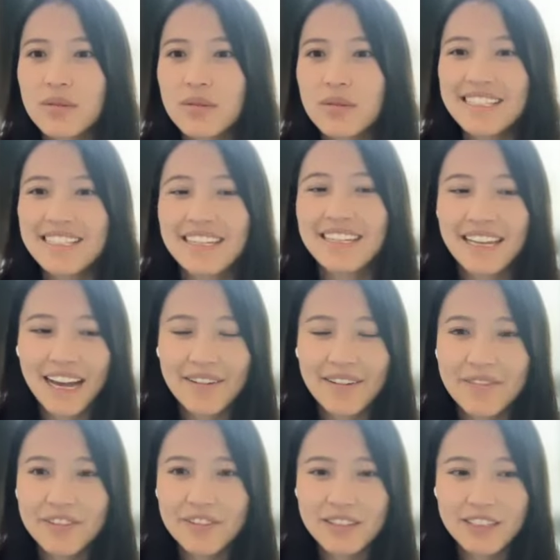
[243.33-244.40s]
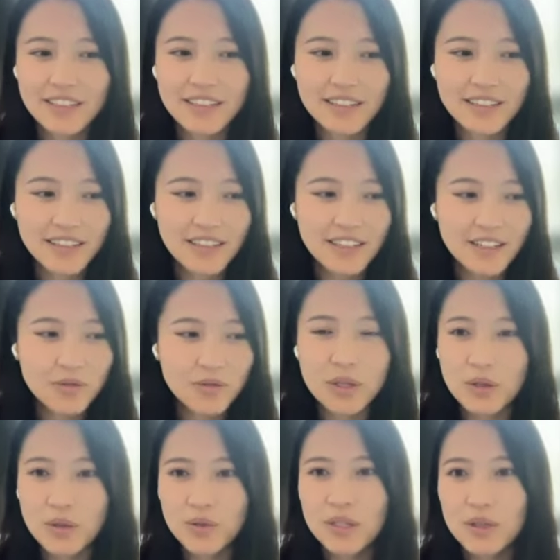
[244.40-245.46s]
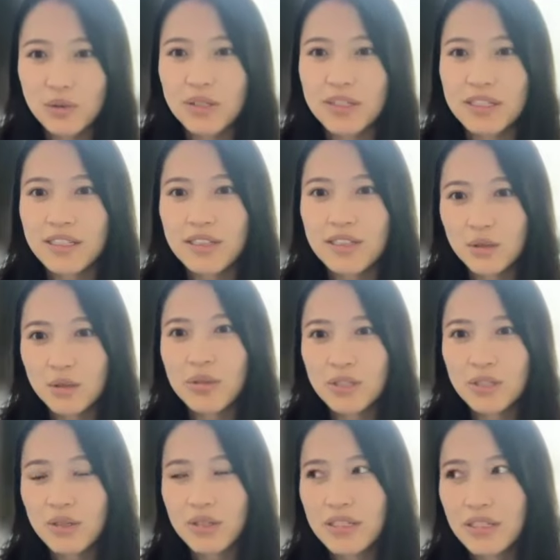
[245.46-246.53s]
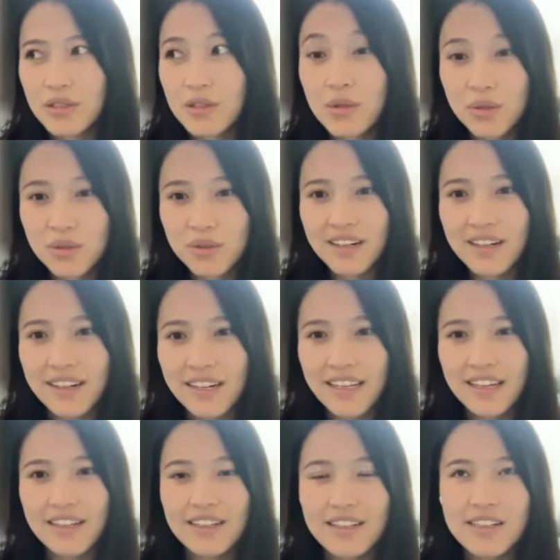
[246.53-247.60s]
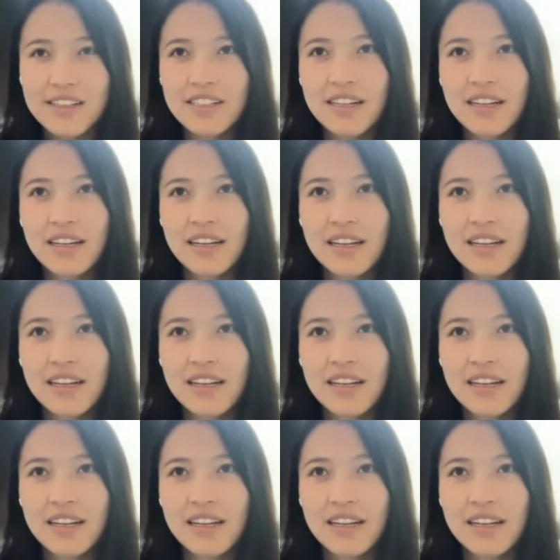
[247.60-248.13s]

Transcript: but I didn't have the real resources, good resources to learn English.